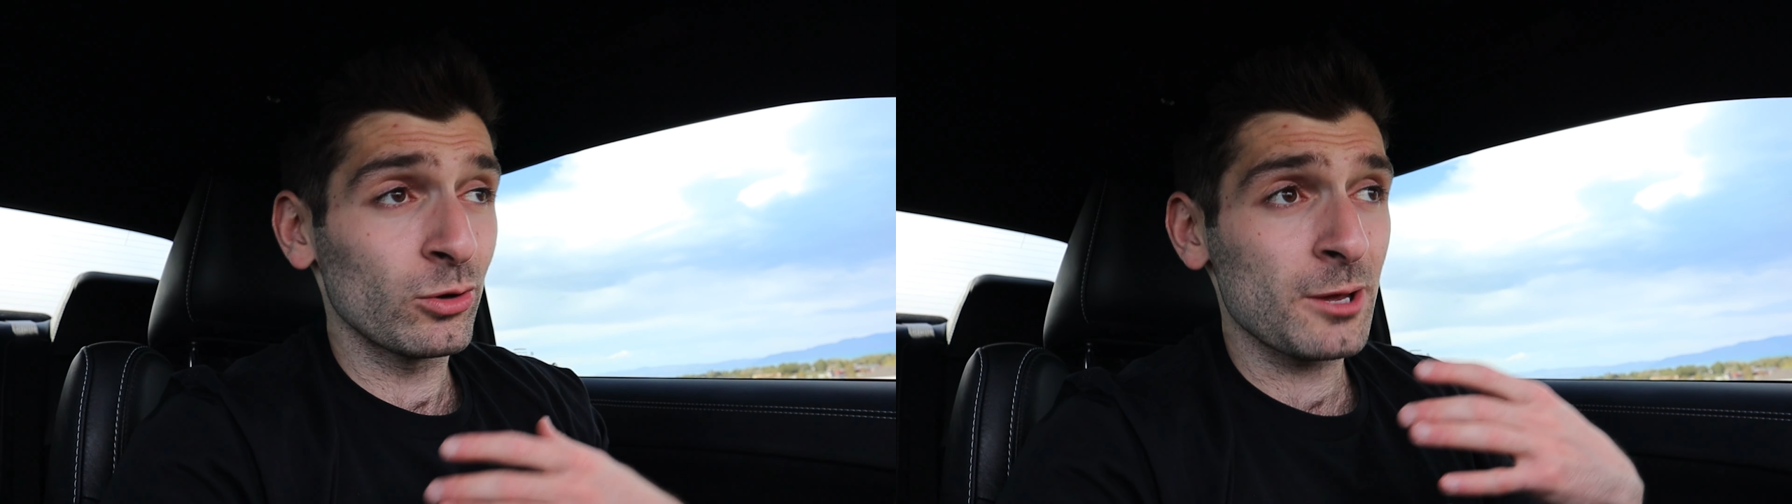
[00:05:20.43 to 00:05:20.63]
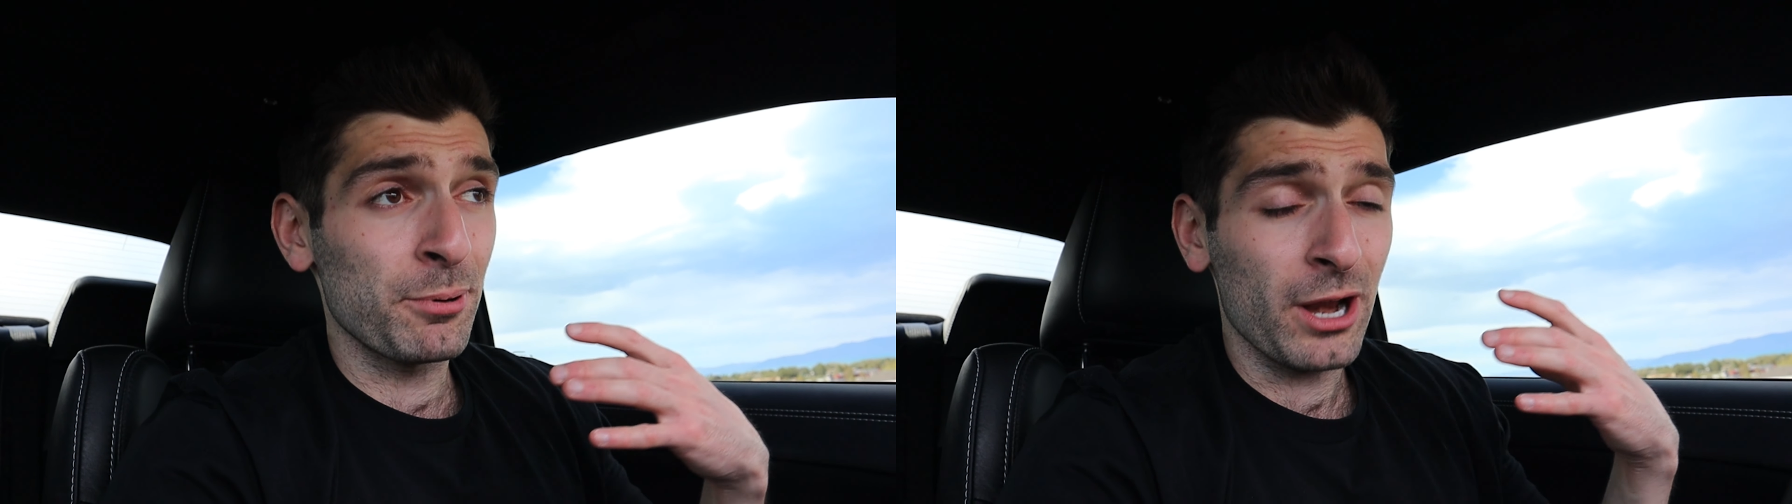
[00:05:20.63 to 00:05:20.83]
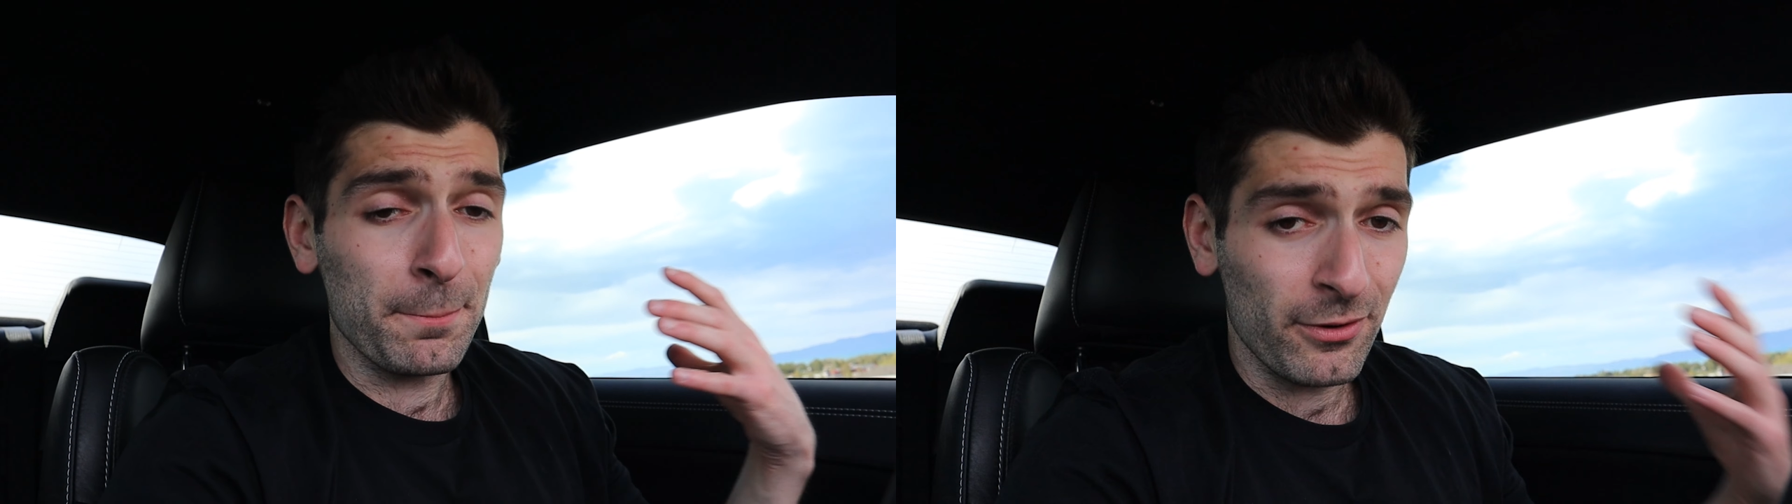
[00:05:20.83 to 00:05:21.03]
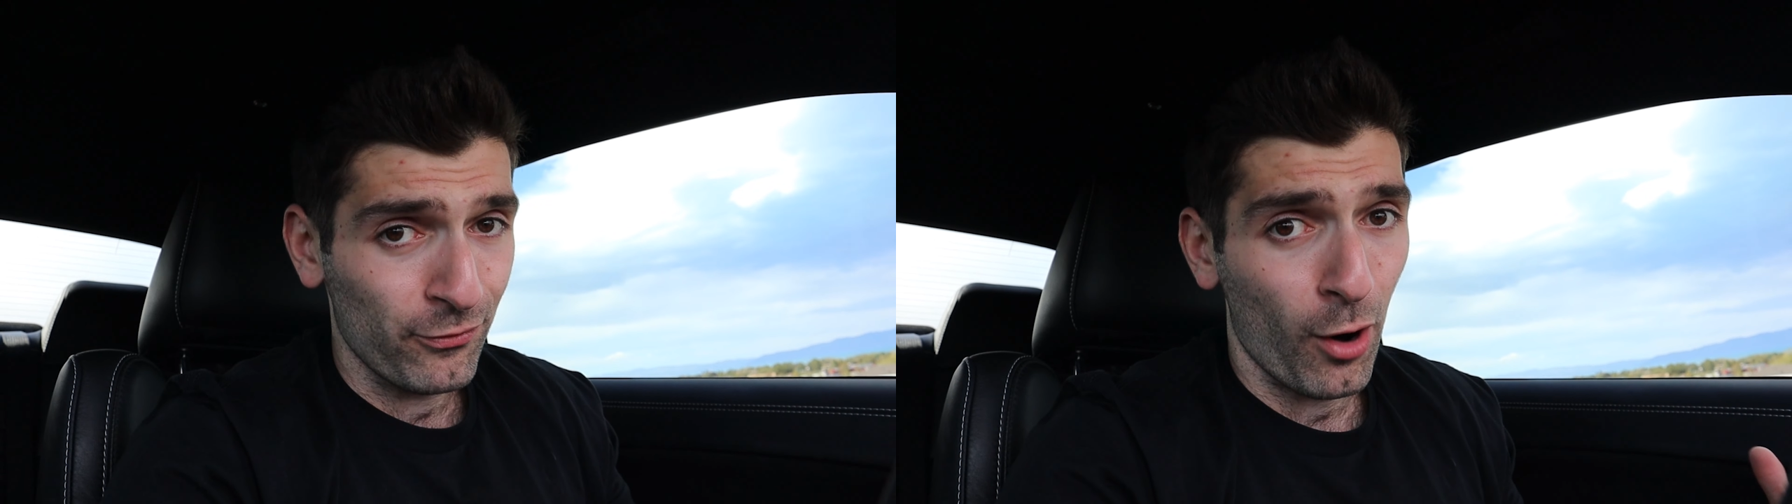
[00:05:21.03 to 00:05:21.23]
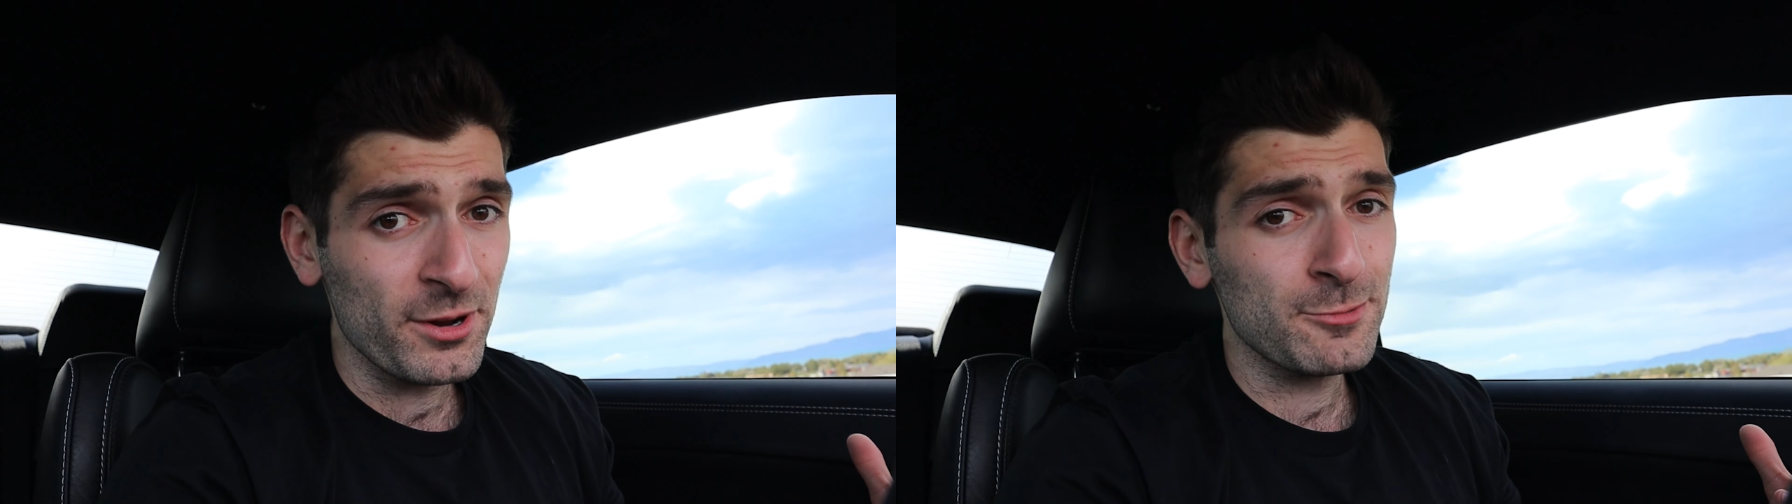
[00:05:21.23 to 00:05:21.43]
only put in
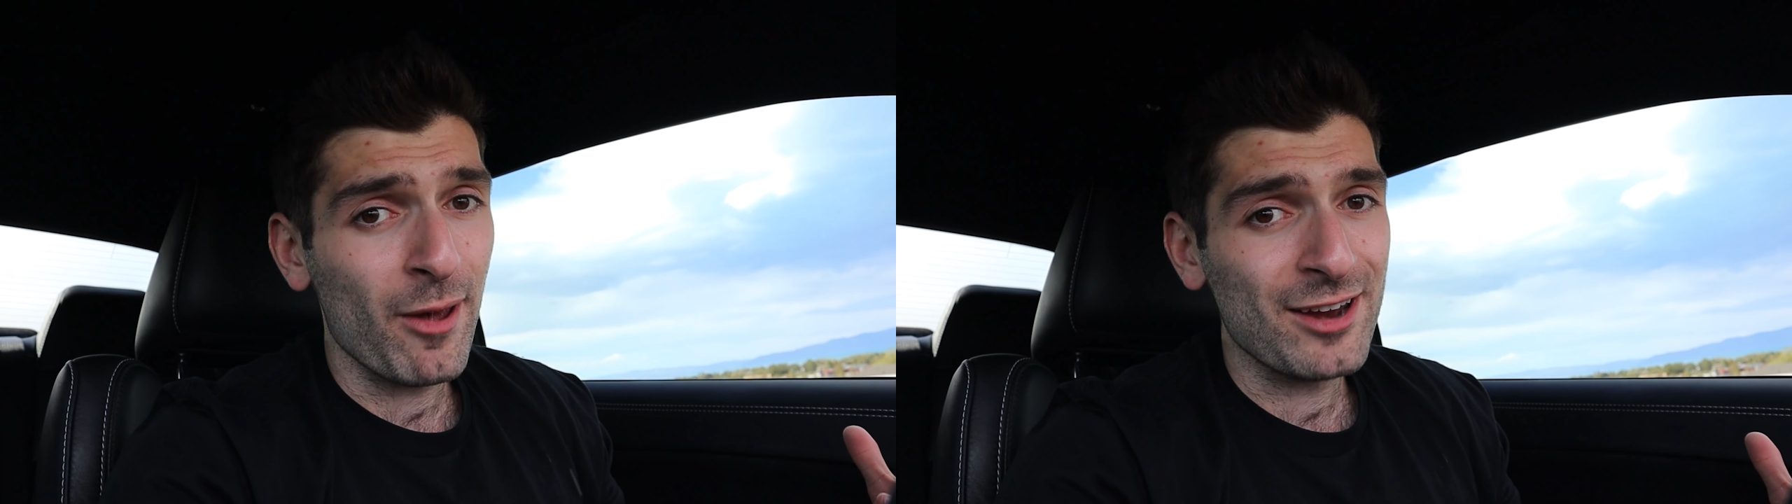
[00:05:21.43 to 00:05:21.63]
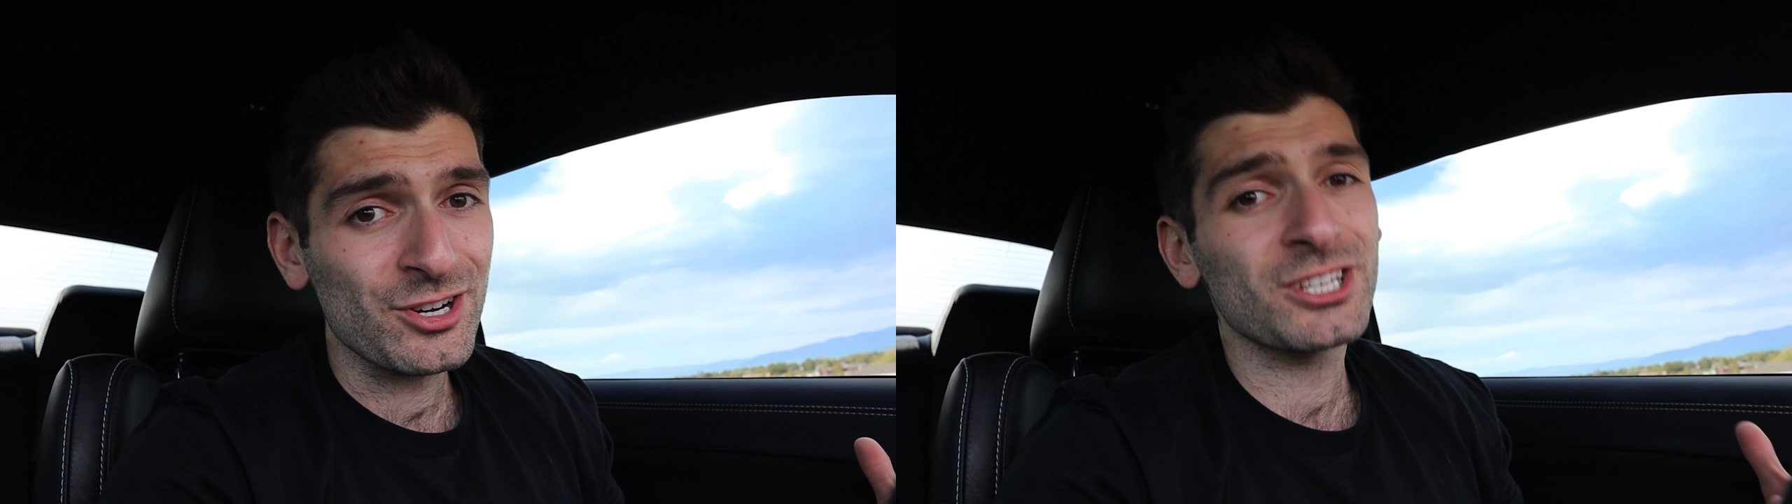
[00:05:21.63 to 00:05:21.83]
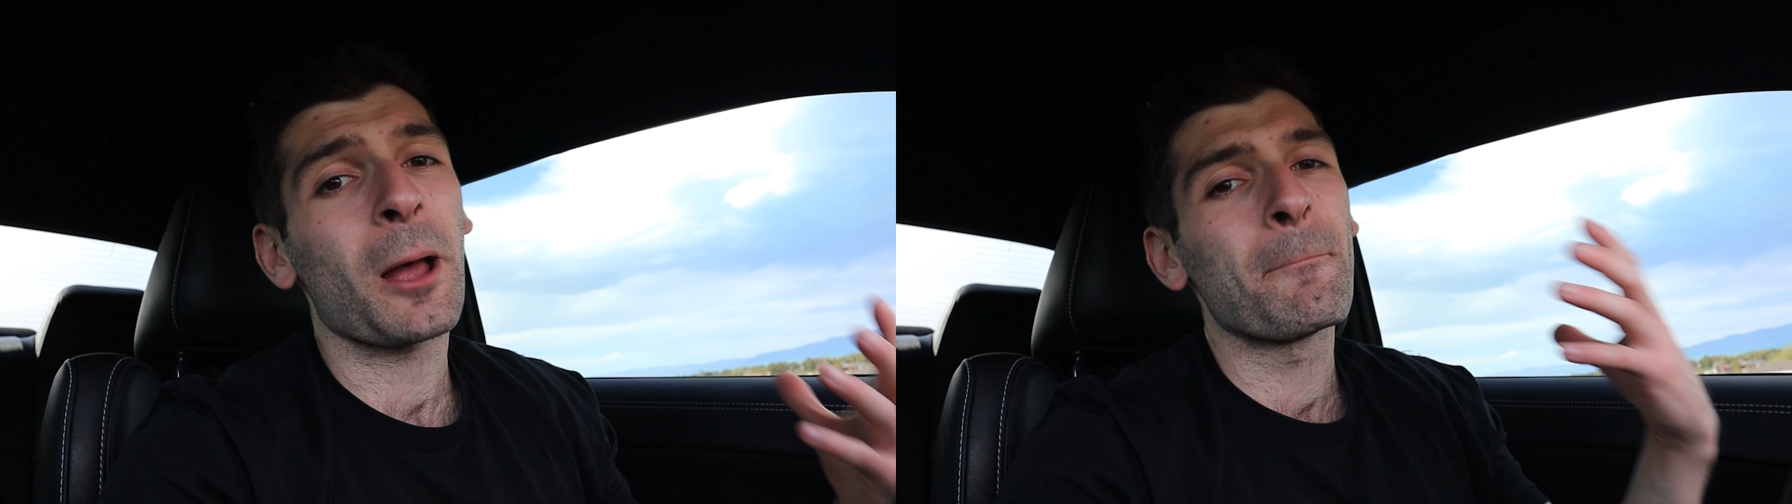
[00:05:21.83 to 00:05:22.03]
performance pages,